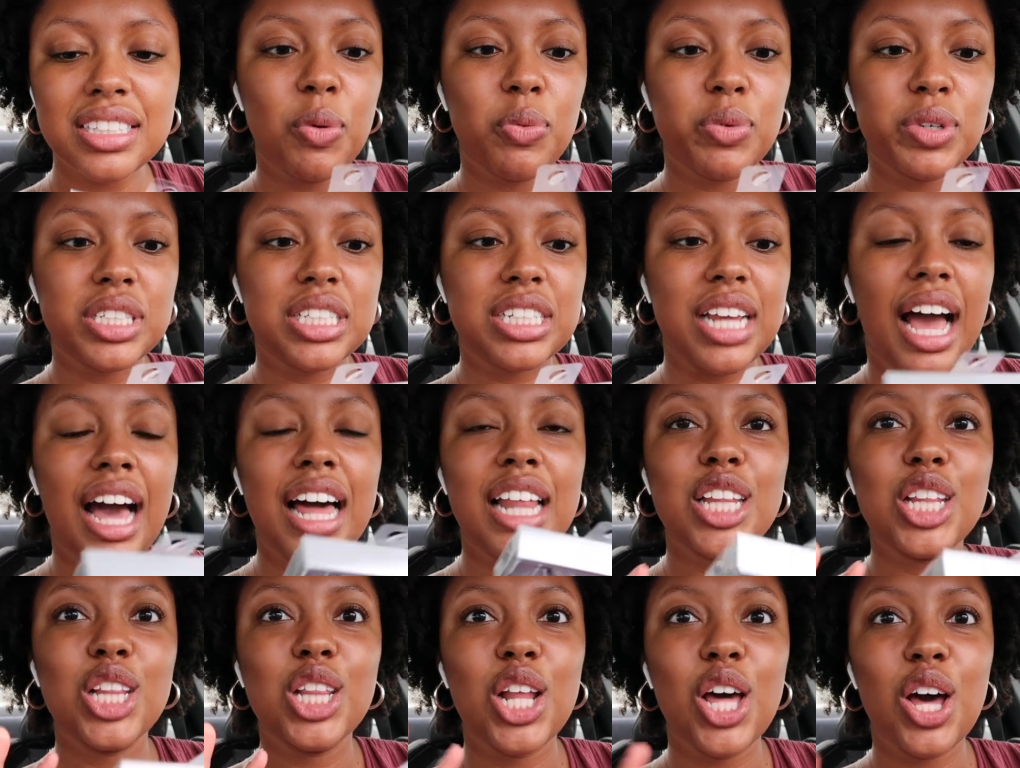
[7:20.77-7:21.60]
which I
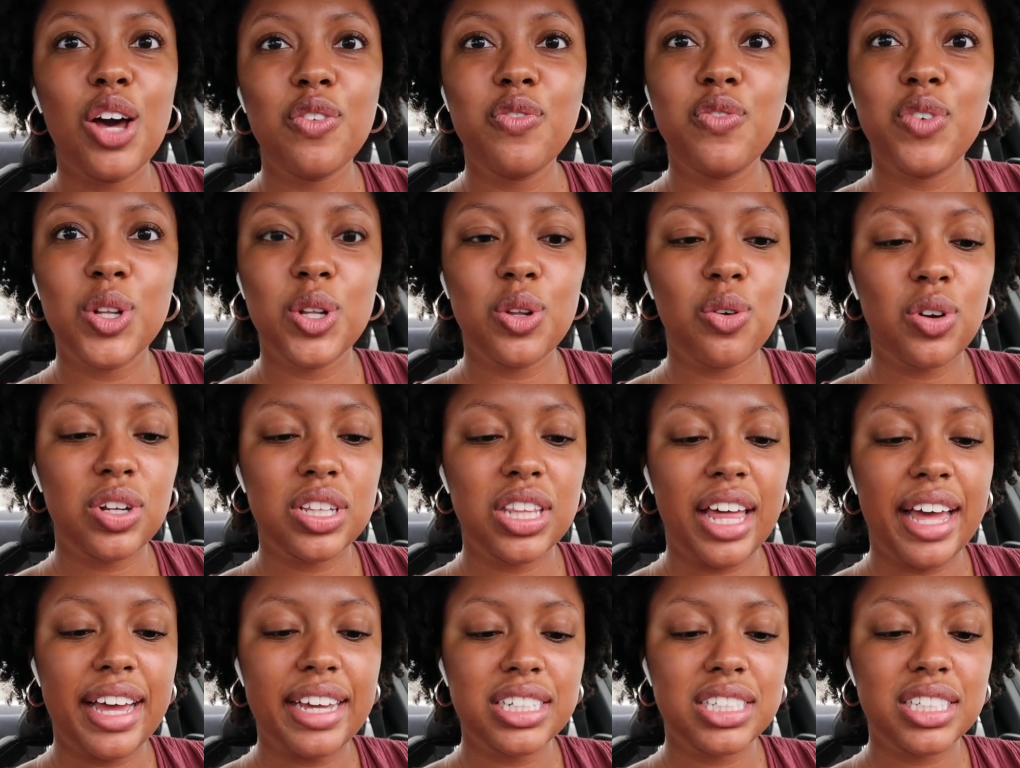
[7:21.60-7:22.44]
love Velour
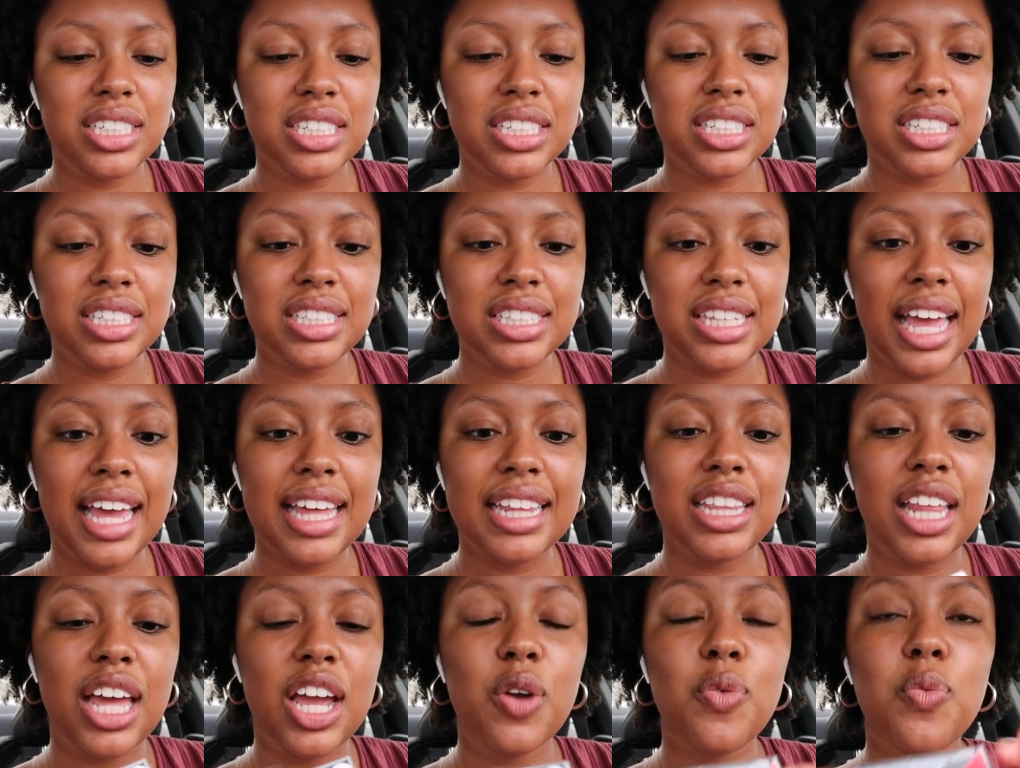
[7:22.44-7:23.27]
Lashes,
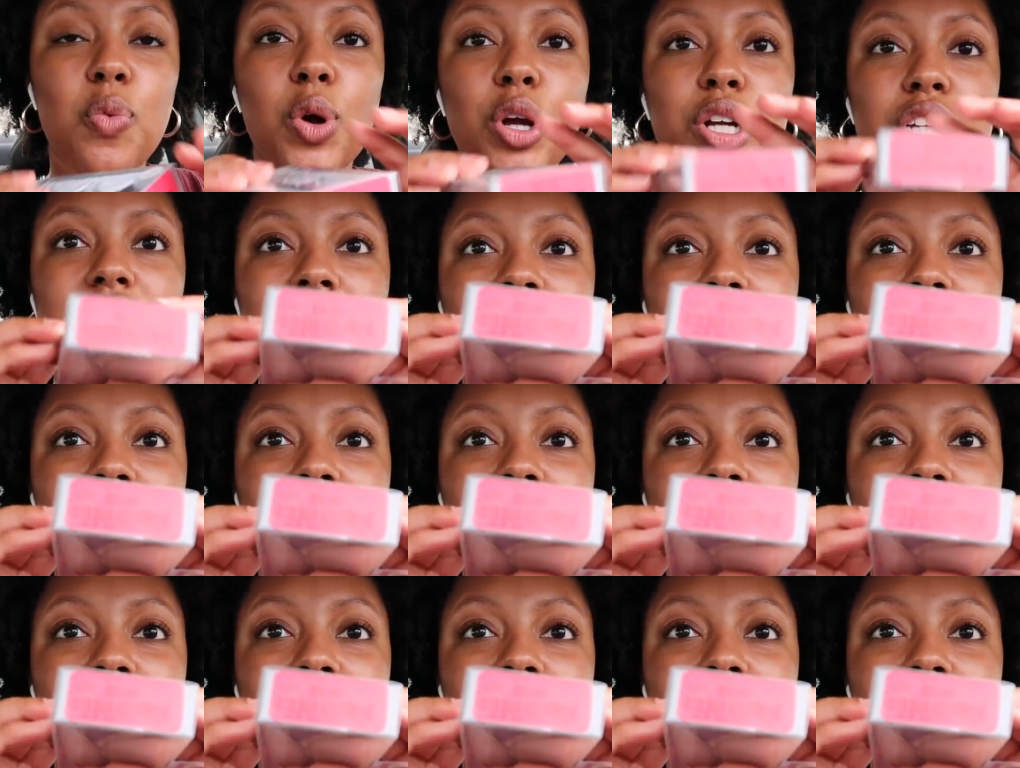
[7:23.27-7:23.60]
and they were